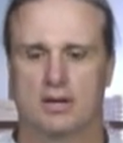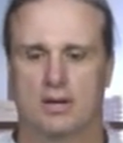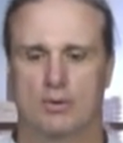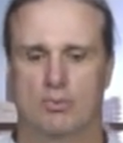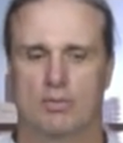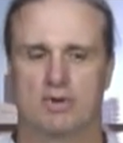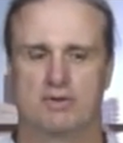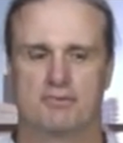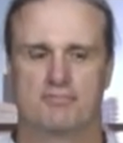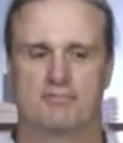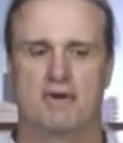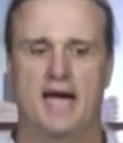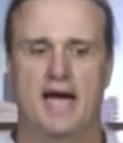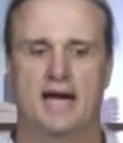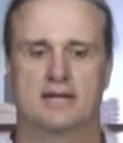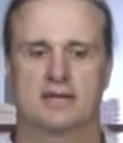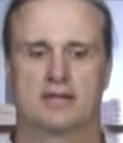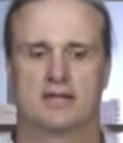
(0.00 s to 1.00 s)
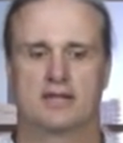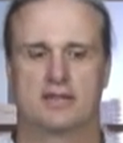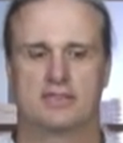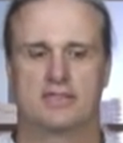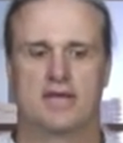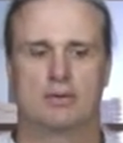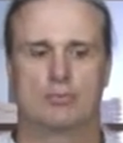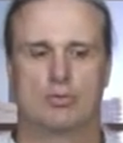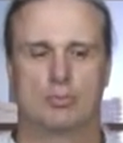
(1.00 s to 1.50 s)
when in fact
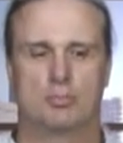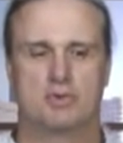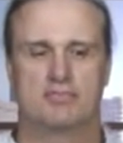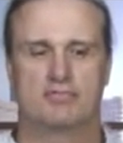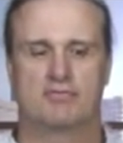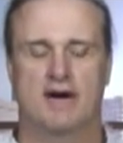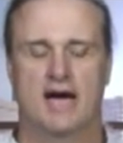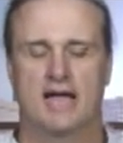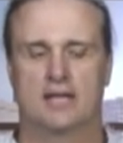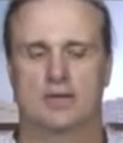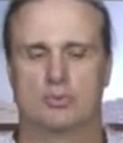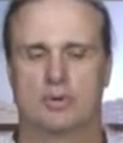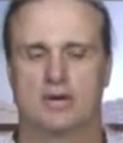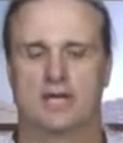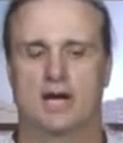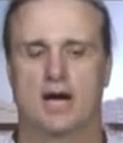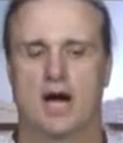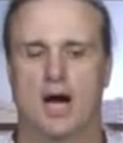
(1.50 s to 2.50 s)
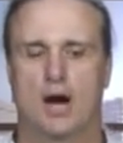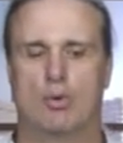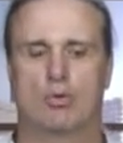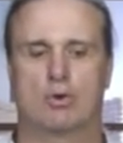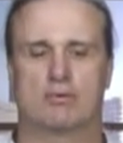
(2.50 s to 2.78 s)
they will be following our